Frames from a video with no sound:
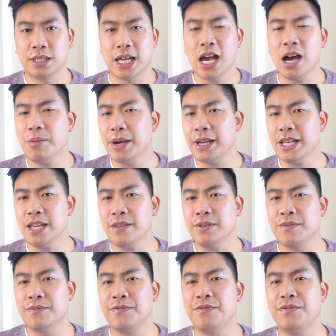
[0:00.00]
How about
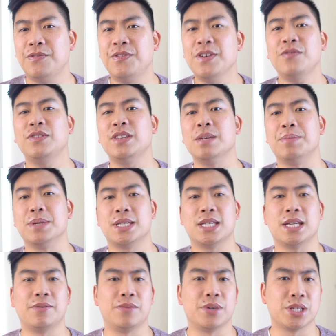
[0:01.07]
even
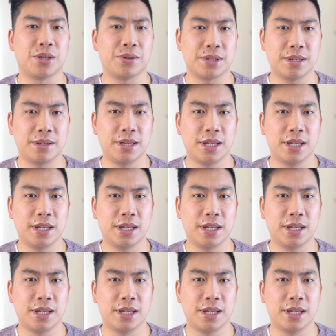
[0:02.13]
50% results?